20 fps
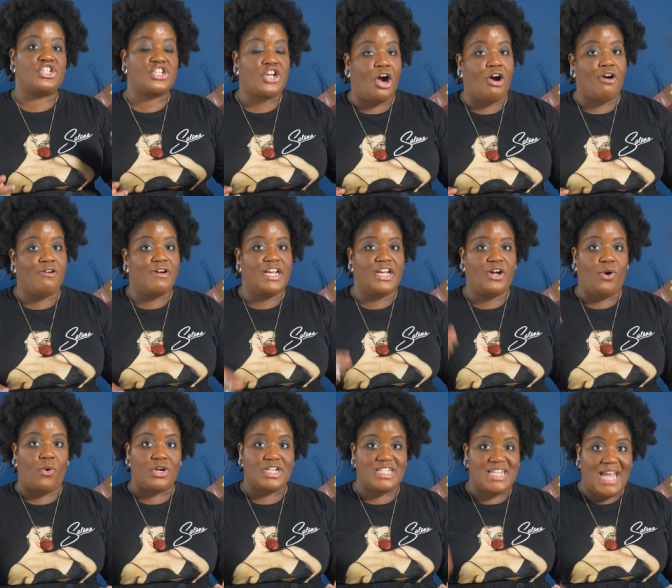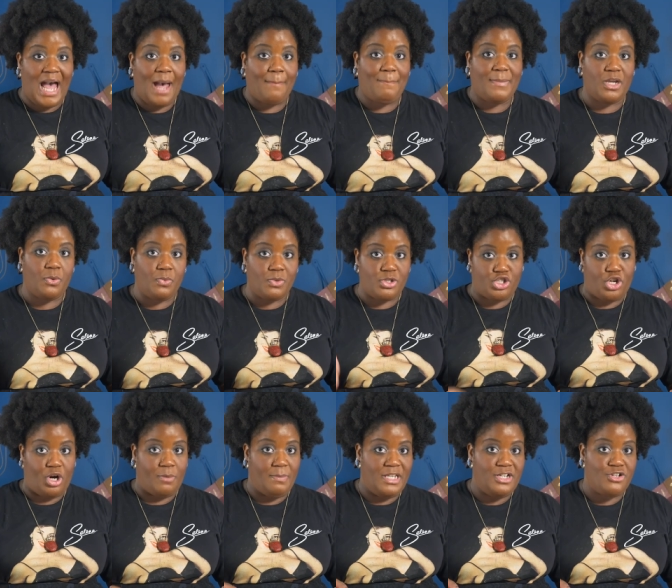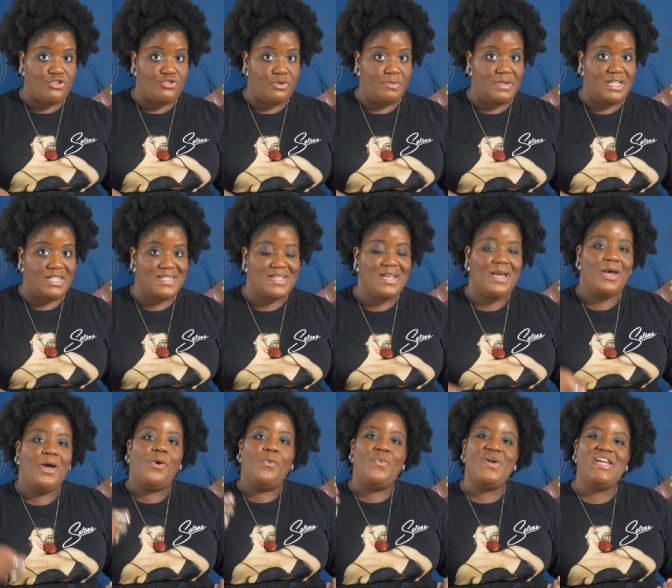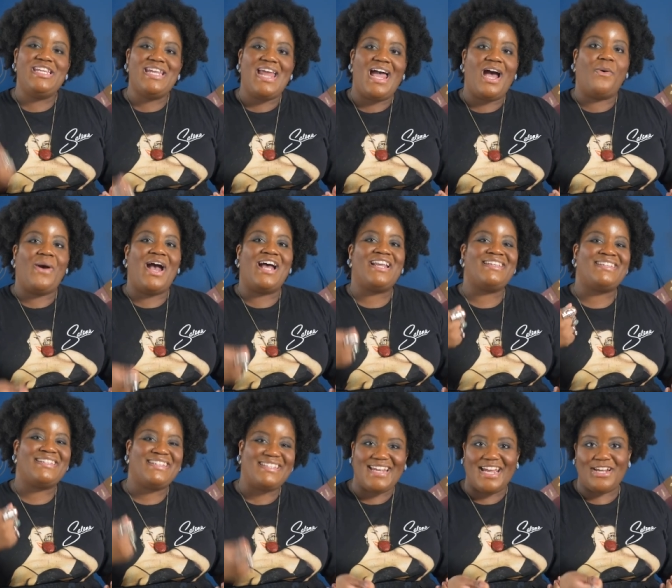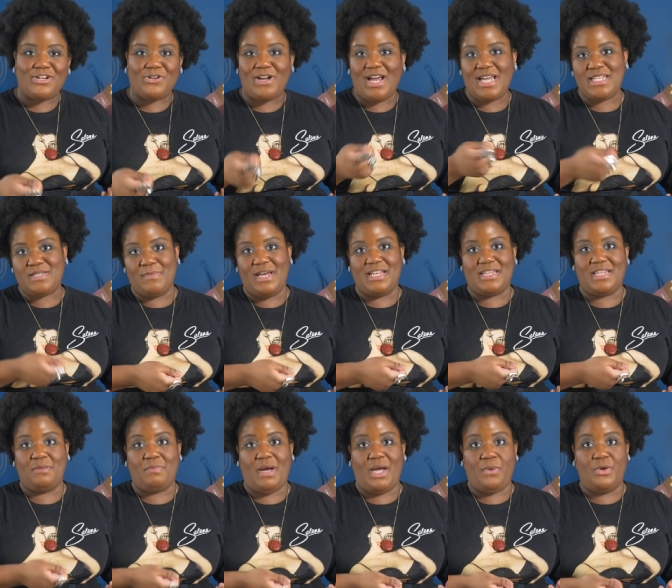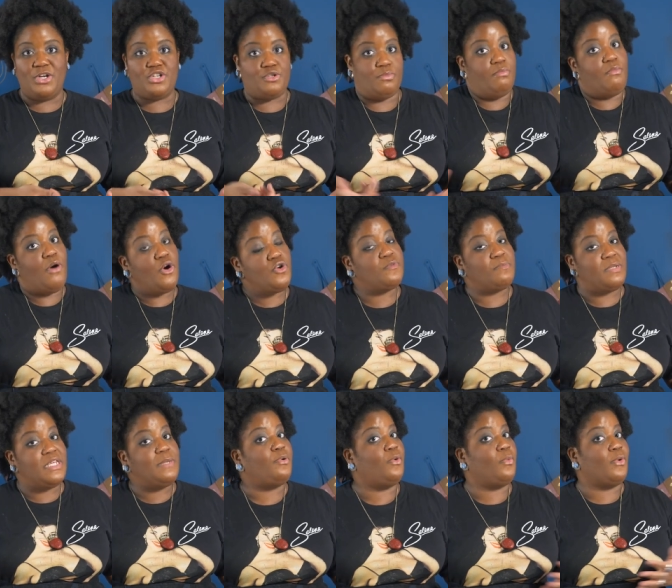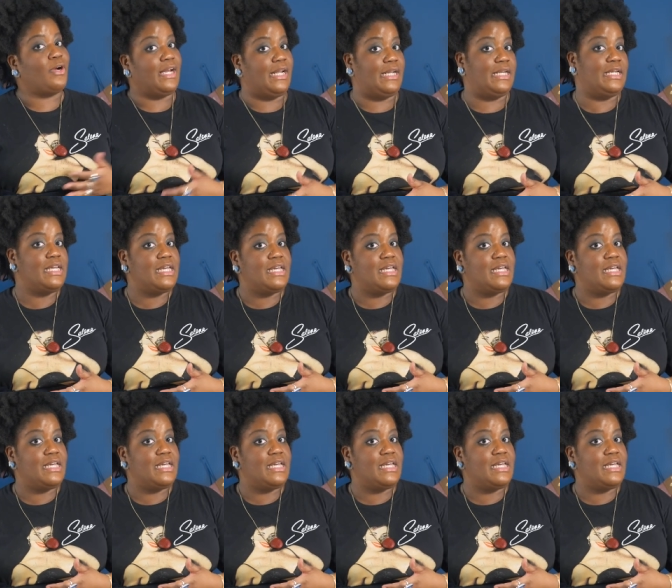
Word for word: scarring or tapping with sharp instruments, we now had a standardized method by which most people were getting